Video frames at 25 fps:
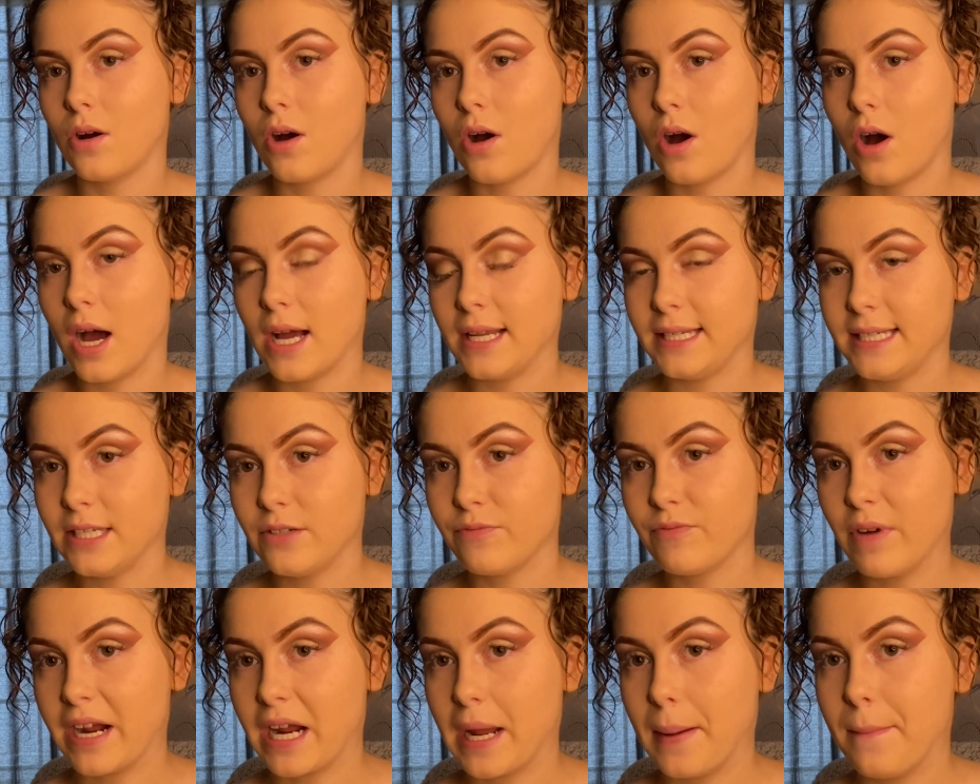I
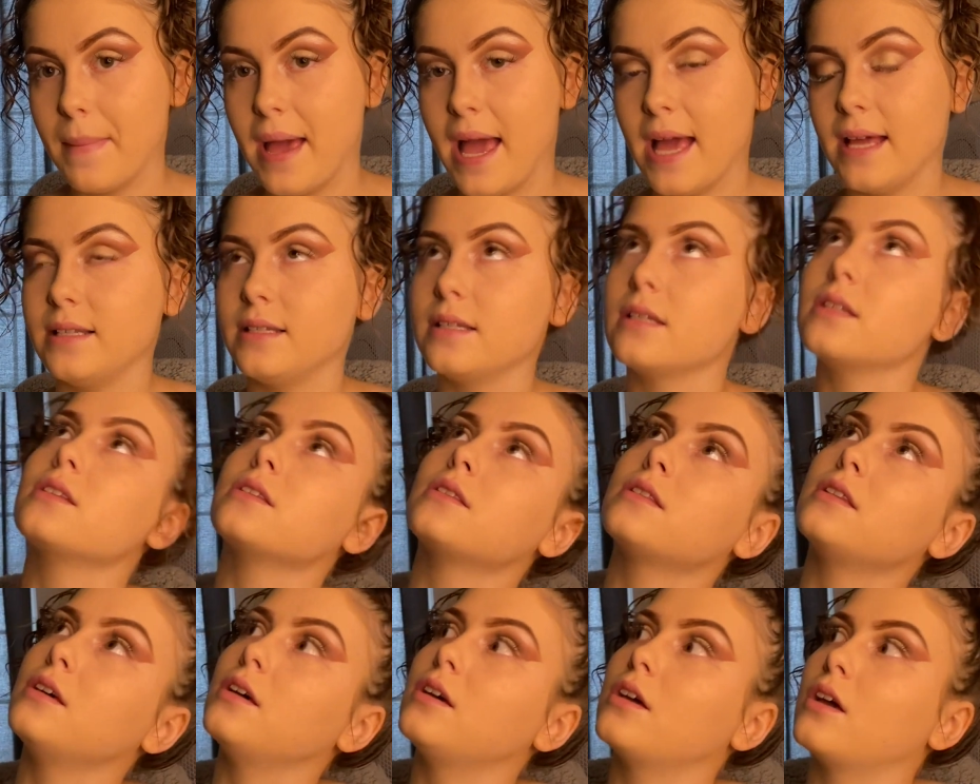did recommend
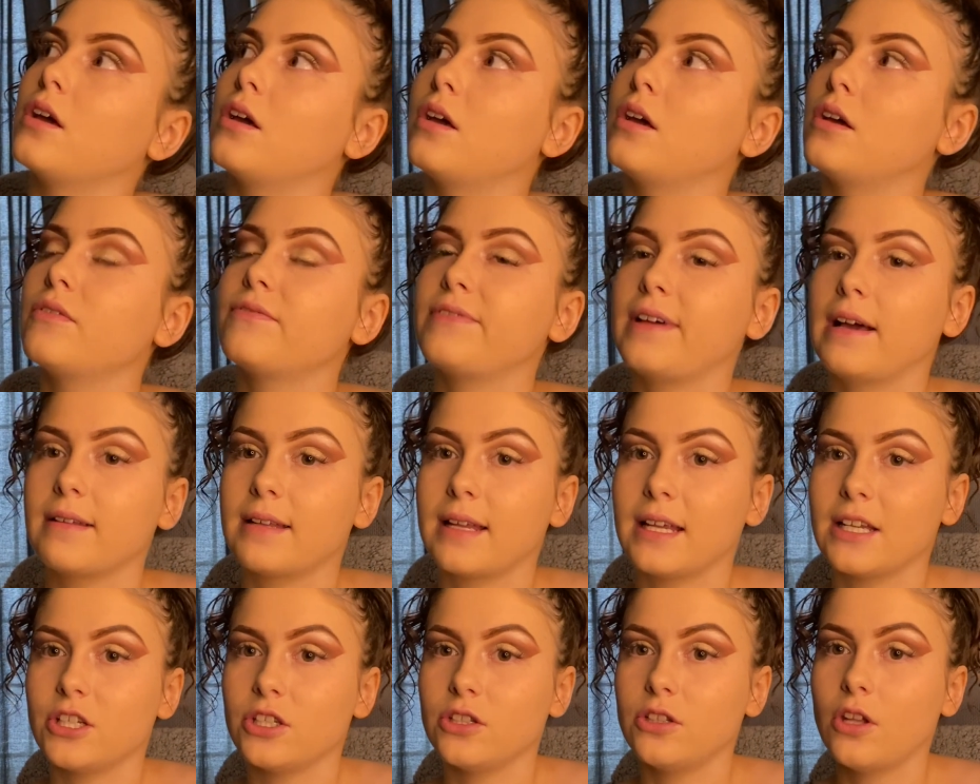the
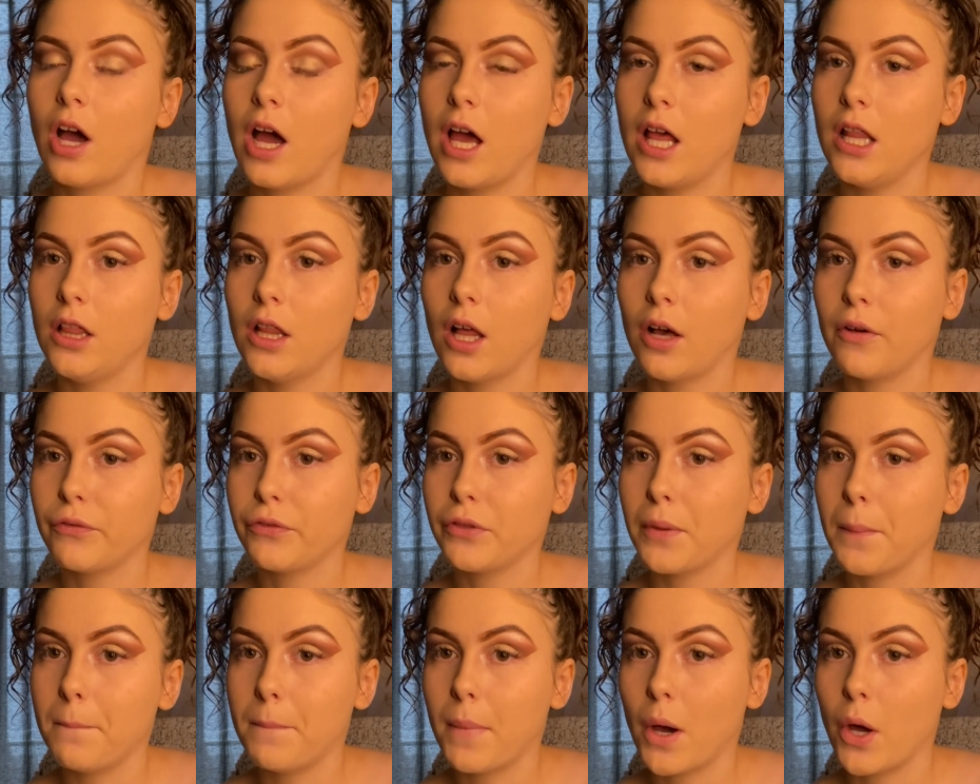foundation that I love
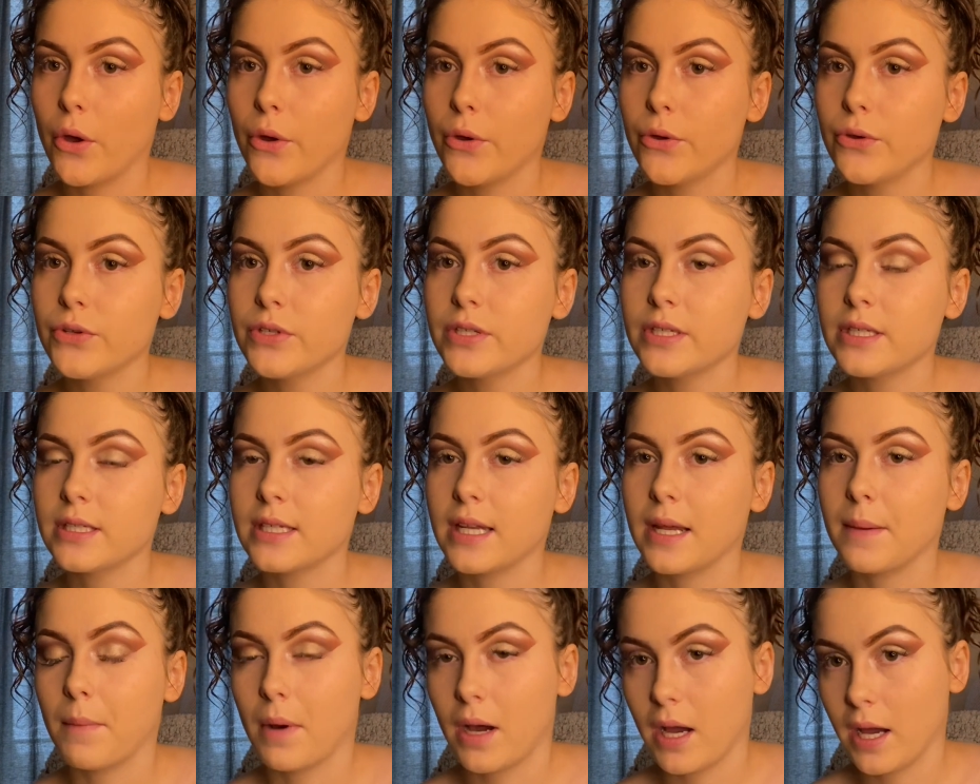the most
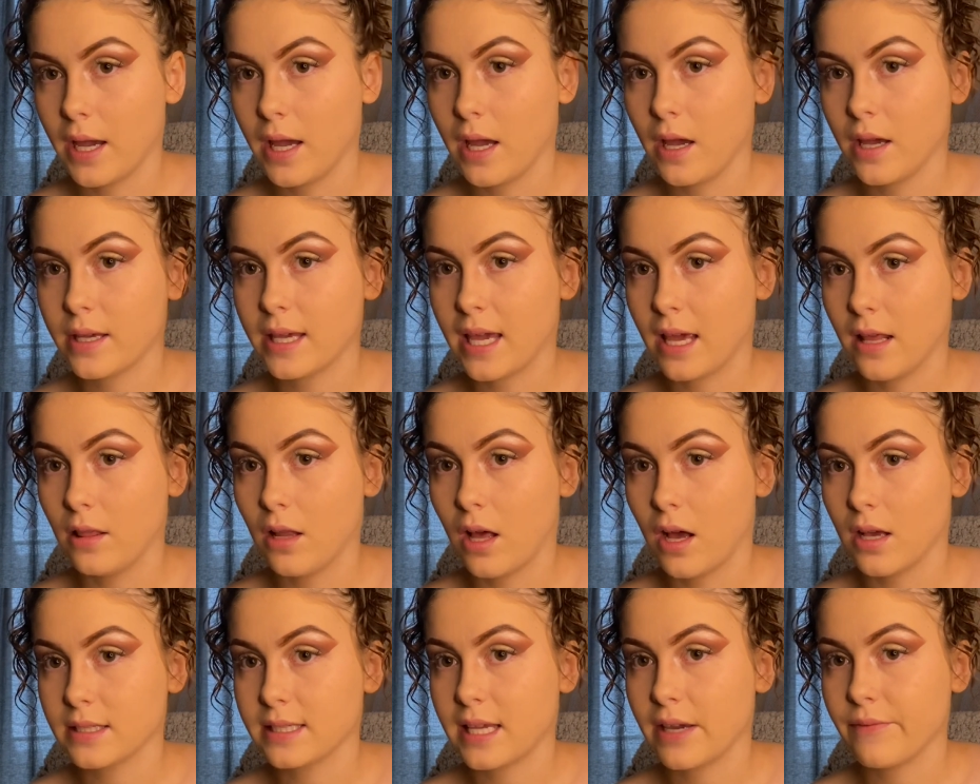in my
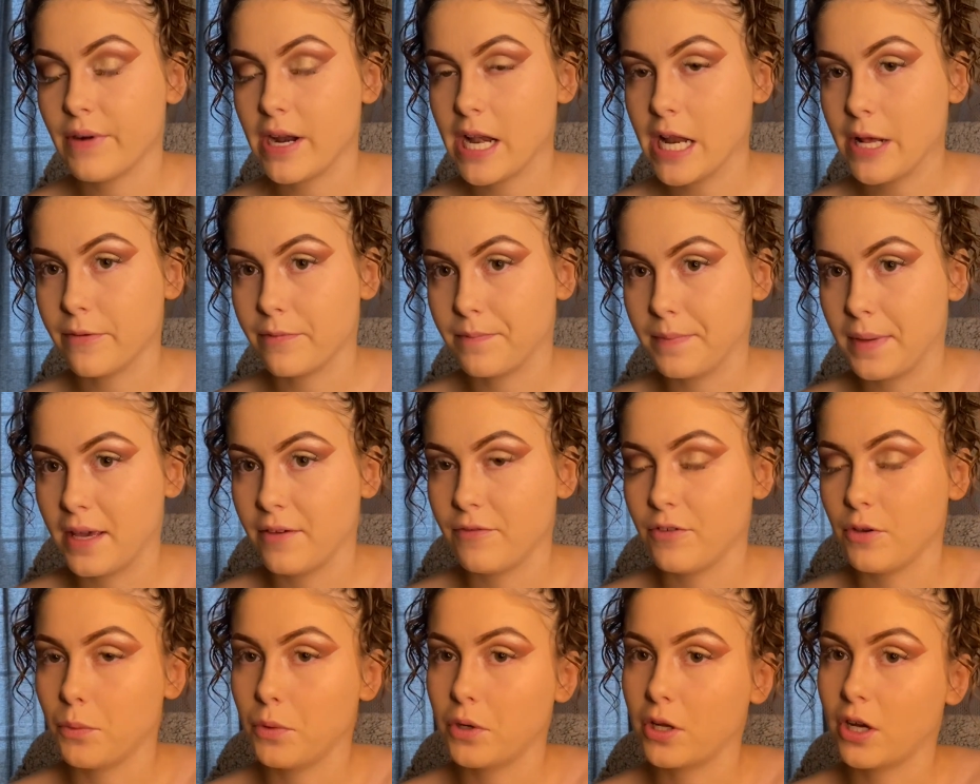last Get Ready With Me, if
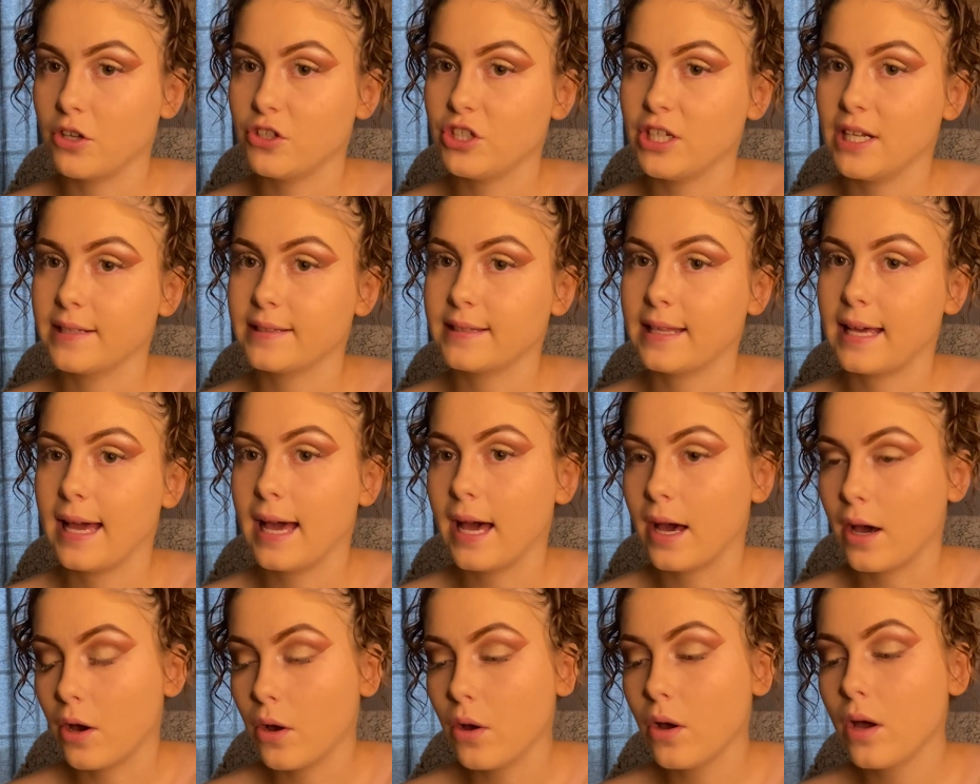you want to go check that
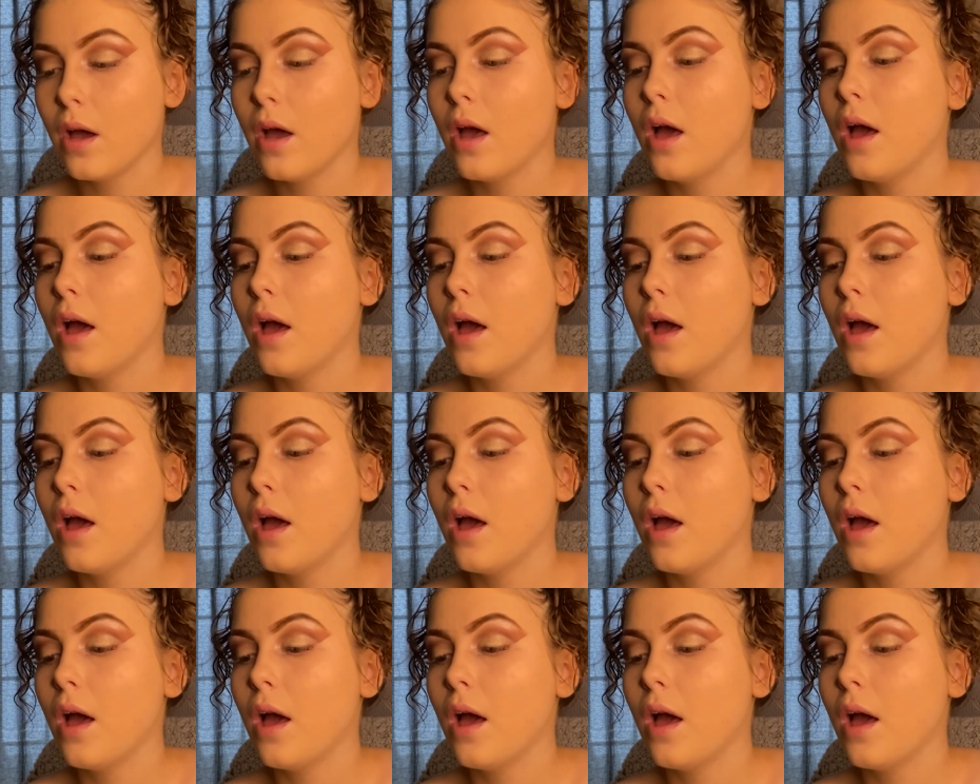out.